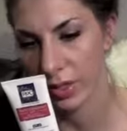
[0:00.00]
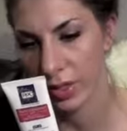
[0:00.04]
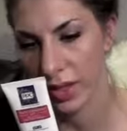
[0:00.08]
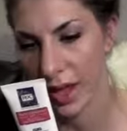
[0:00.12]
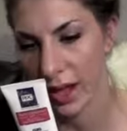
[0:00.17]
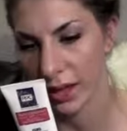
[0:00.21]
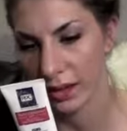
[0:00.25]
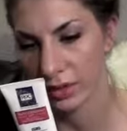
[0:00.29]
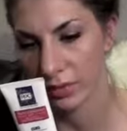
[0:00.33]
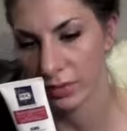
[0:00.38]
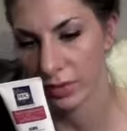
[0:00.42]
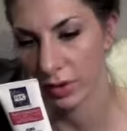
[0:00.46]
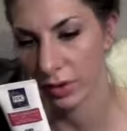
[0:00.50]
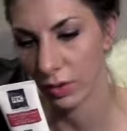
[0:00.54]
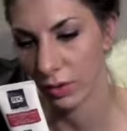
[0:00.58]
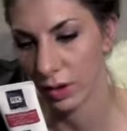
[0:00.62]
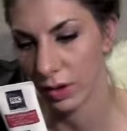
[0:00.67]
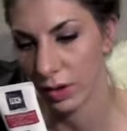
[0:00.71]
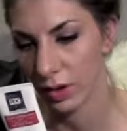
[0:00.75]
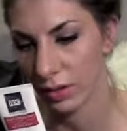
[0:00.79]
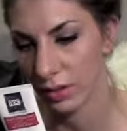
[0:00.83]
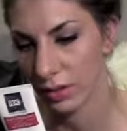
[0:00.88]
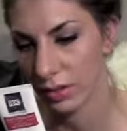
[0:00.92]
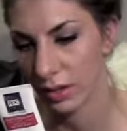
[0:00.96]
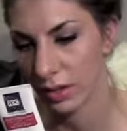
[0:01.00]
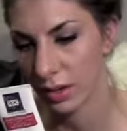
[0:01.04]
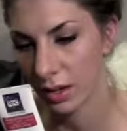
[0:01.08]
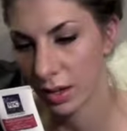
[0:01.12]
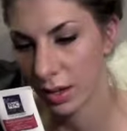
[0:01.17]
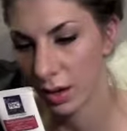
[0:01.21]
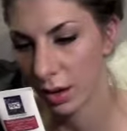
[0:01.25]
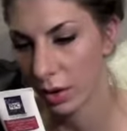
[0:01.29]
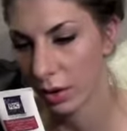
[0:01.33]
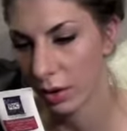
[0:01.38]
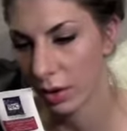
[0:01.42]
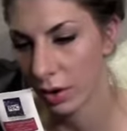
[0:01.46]
the active ingredients in
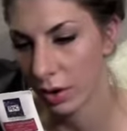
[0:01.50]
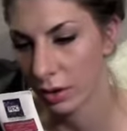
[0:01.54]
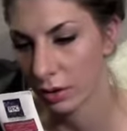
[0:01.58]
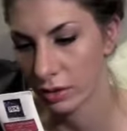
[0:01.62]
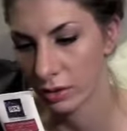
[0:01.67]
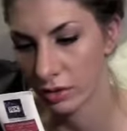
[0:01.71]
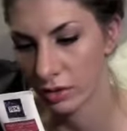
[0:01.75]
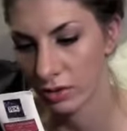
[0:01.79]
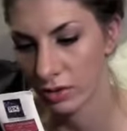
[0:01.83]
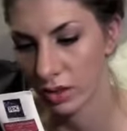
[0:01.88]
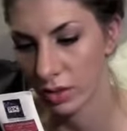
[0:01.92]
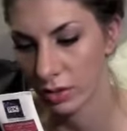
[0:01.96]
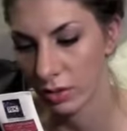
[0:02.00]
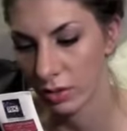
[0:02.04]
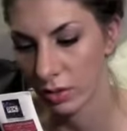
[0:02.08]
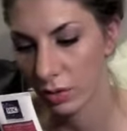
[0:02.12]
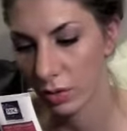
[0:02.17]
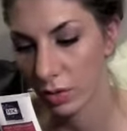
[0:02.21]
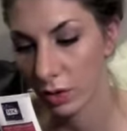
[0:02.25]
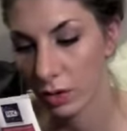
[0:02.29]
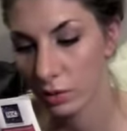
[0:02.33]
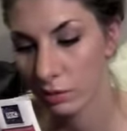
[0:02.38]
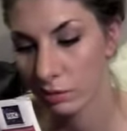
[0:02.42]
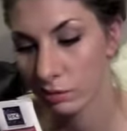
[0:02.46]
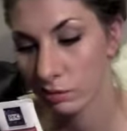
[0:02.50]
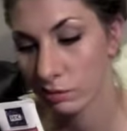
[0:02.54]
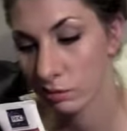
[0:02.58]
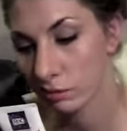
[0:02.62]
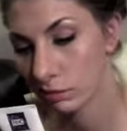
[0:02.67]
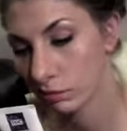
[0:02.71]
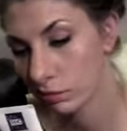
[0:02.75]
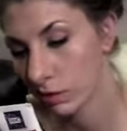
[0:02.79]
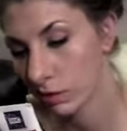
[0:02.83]
here are just sunscreen.